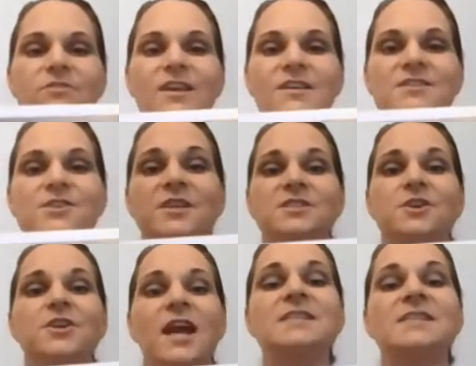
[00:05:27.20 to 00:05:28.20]
So these are
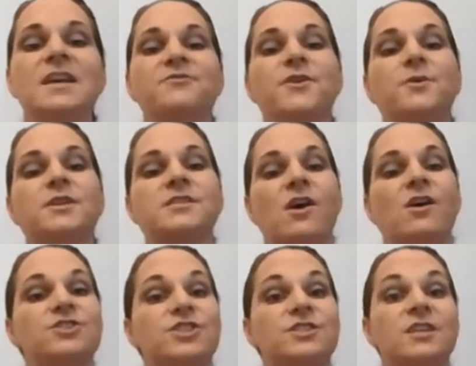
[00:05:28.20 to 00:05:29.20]
nice. They focus
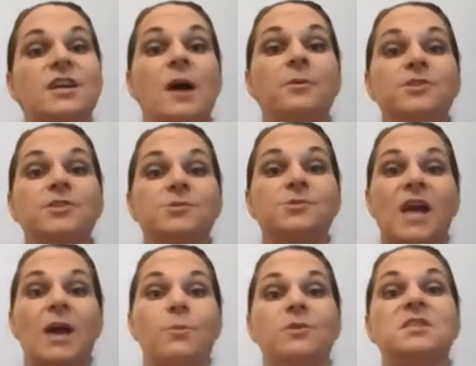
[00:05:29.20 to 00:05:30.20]
on just a couple new
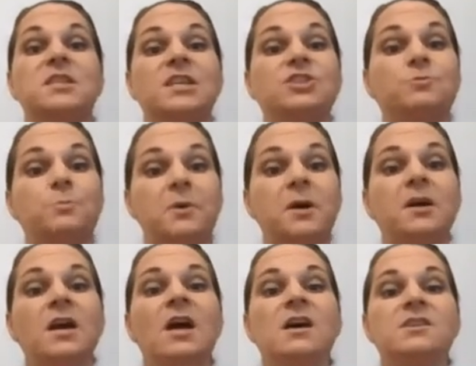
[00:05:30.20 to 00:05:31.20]
sight words in each book.
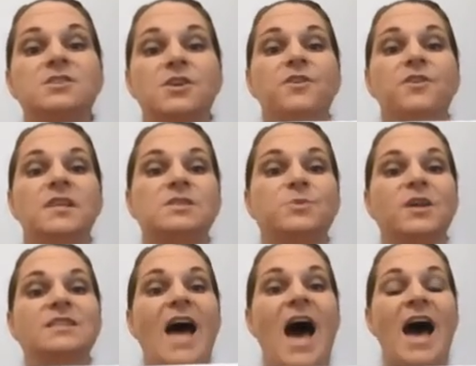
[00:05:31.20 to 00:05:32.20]
So for this one,
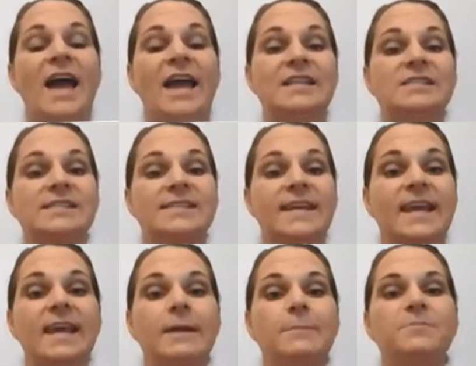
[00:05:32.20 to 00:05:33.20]
it's I and
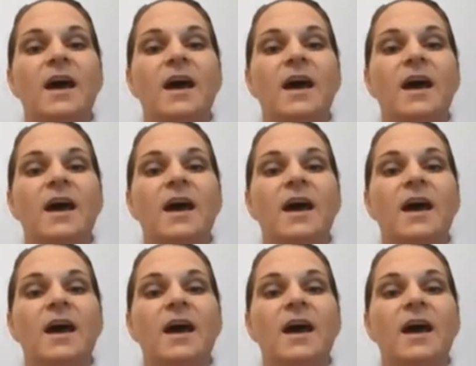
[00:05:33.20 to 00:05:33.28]
C.